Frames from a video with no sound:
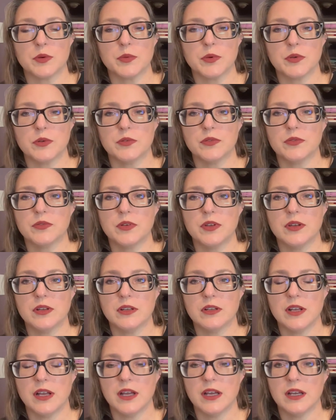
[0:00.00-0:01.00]
proof
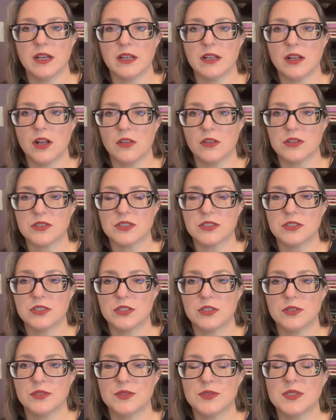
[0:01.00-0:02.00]
colors that
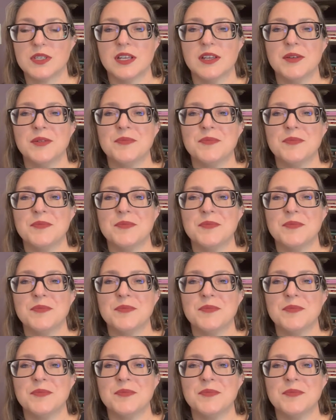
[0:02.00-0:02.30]
you use,